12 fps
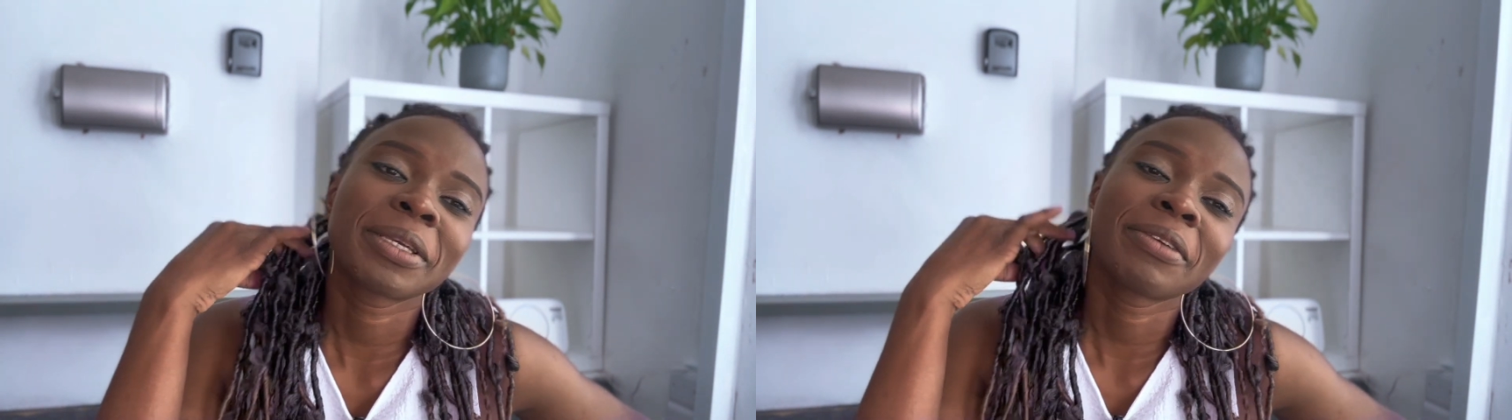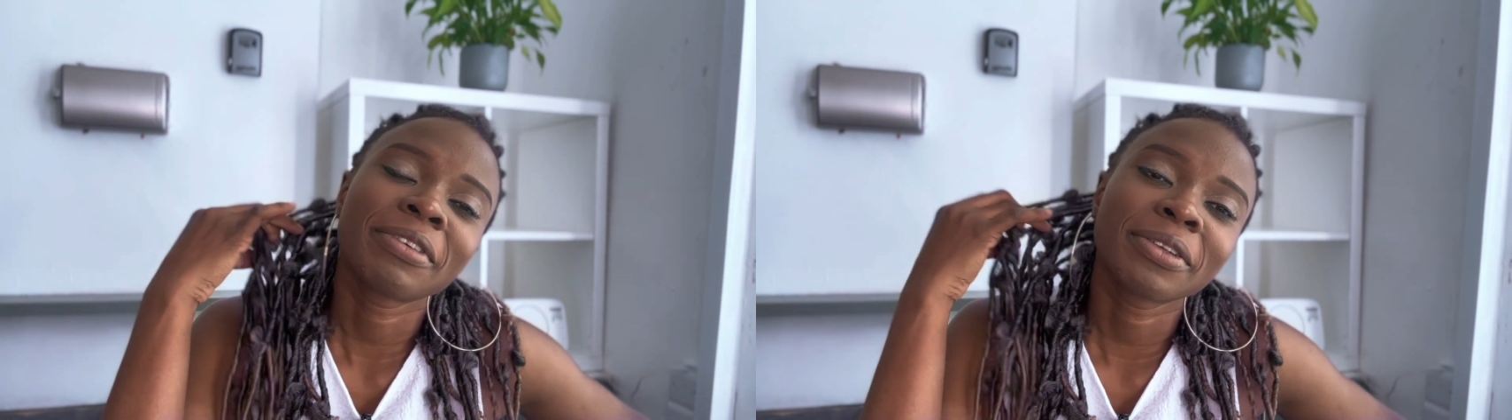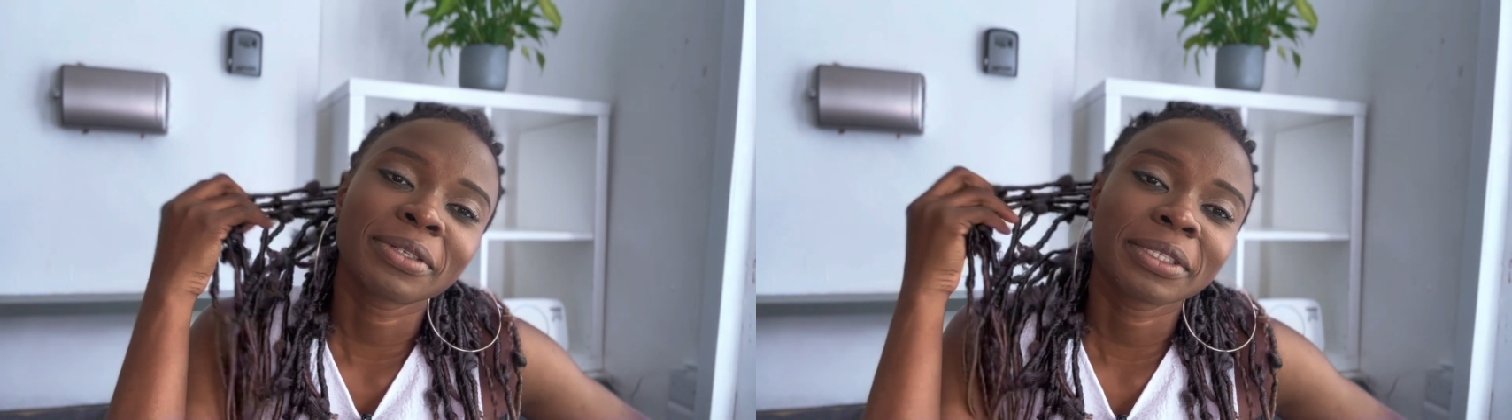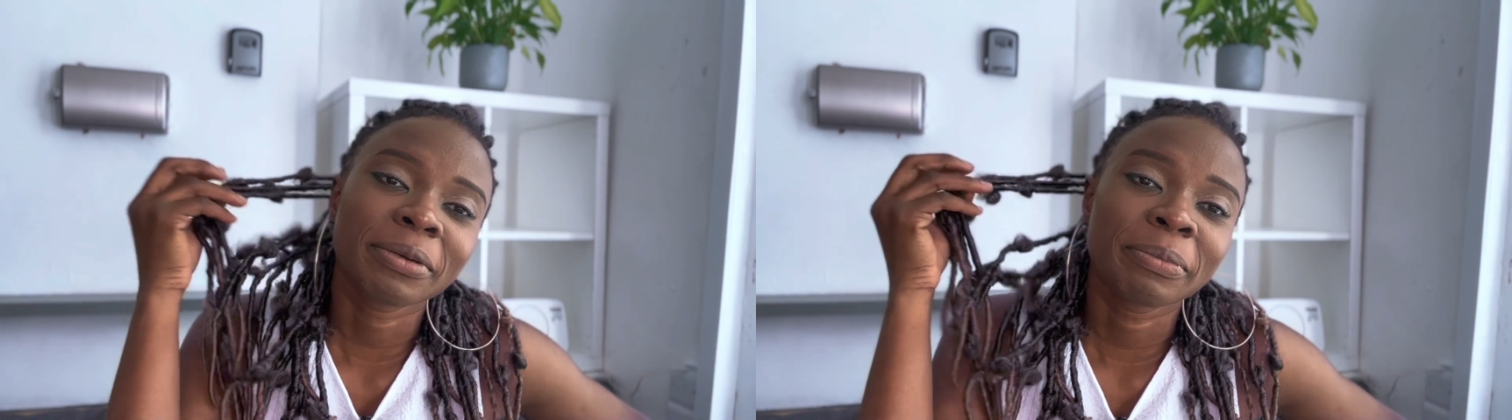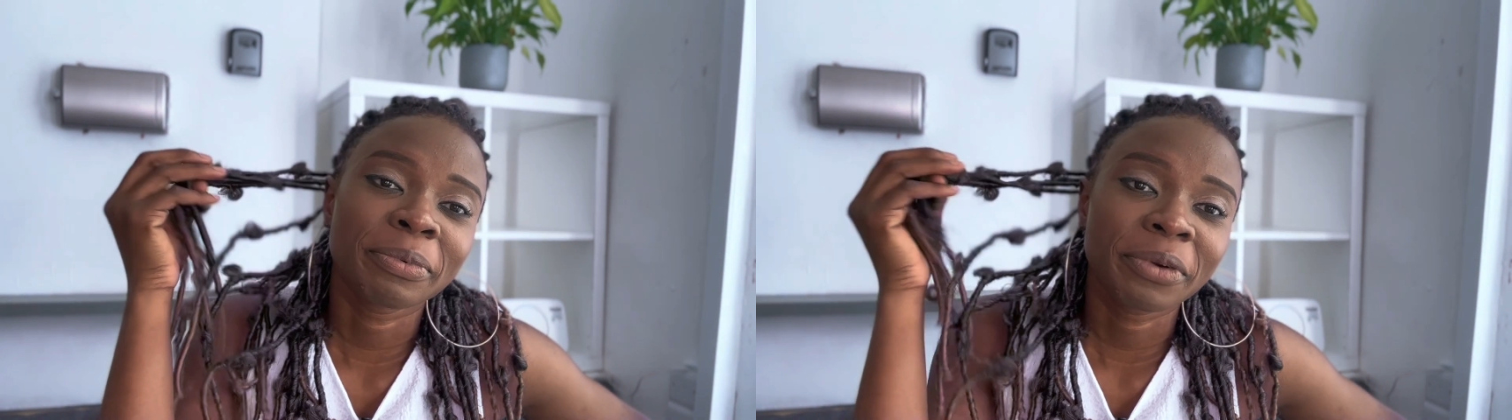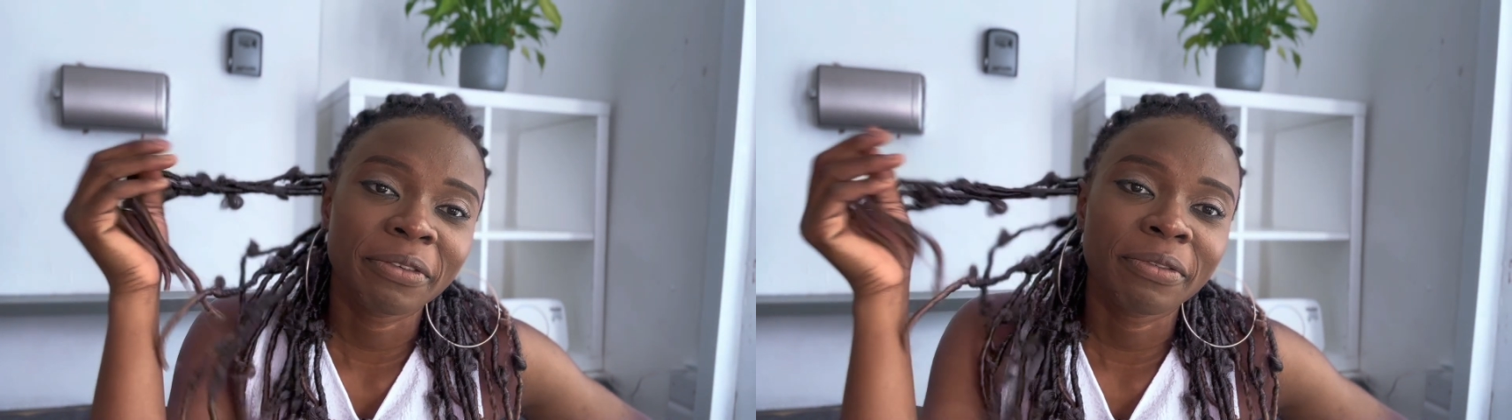giving us a
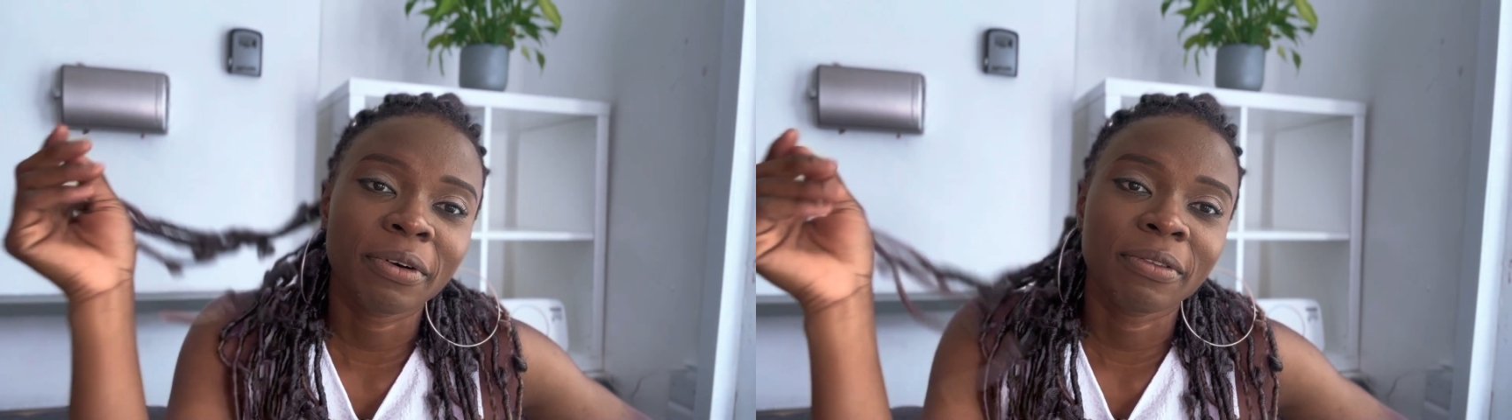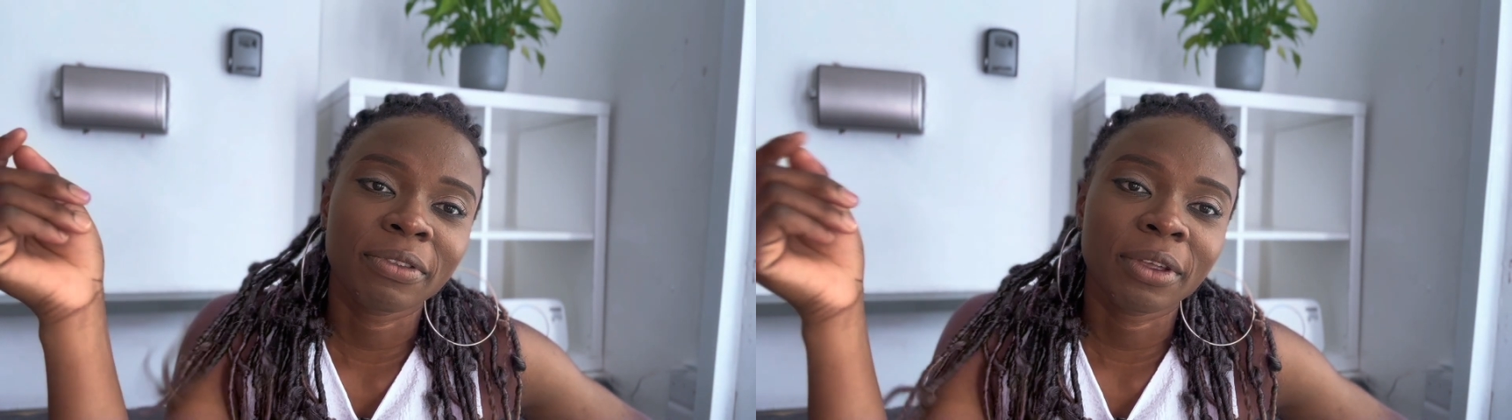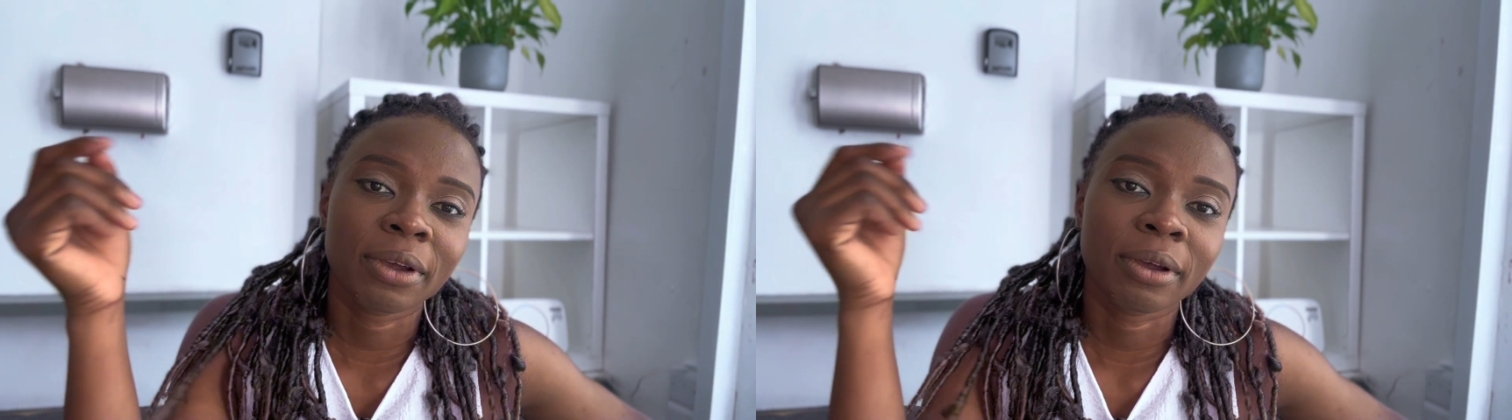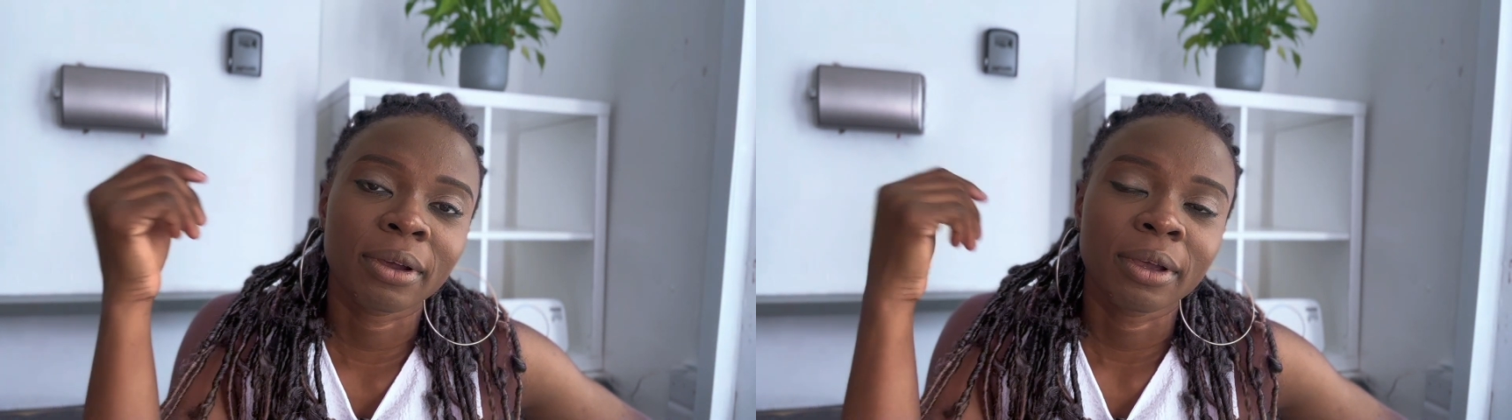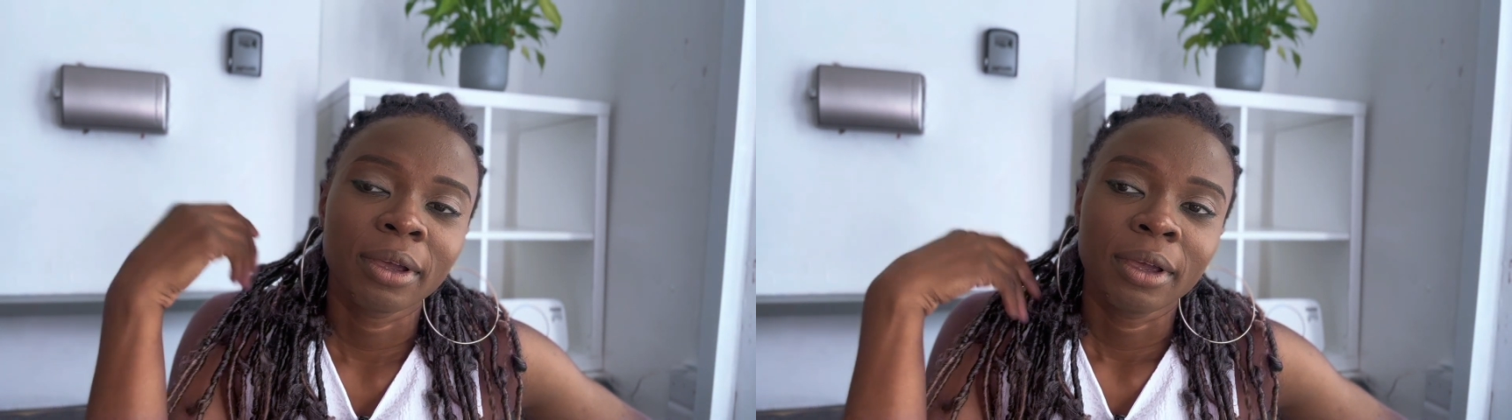brief of the